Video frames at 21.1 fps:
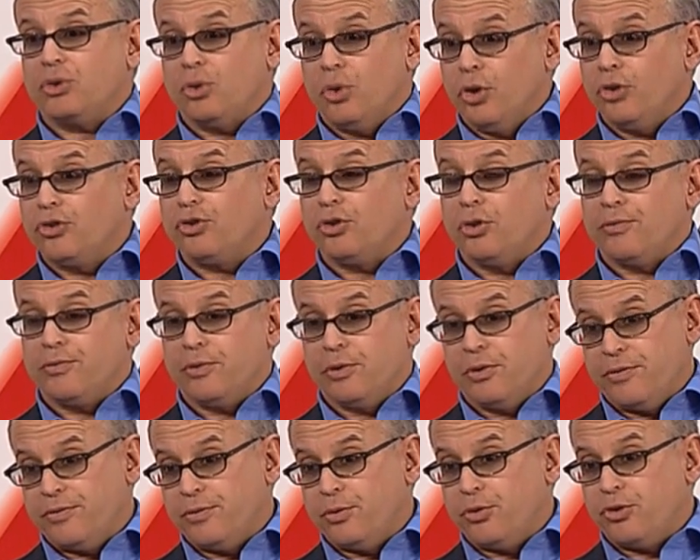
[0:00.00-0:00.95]
also for the
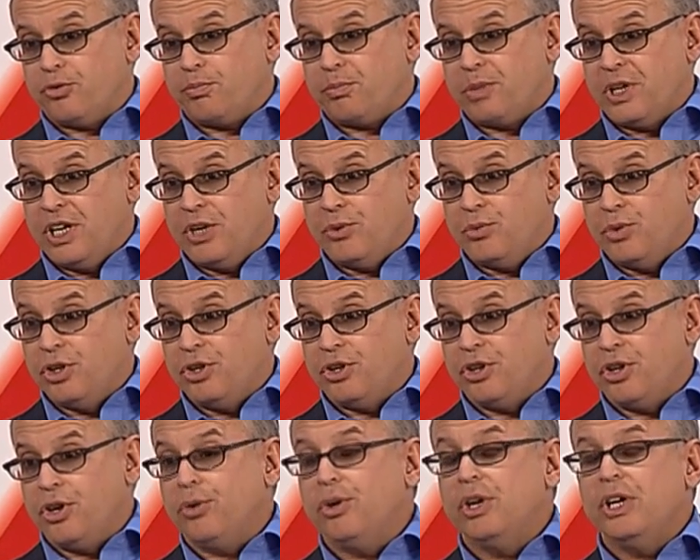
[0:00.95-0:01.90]
first pay
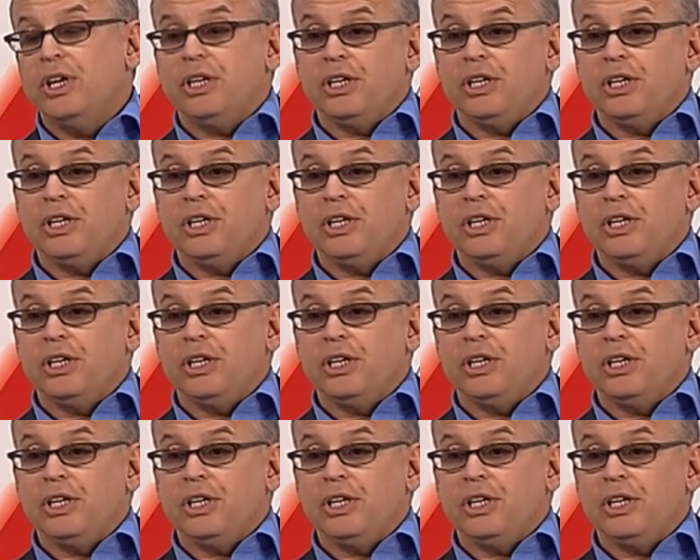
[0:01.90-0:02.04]
window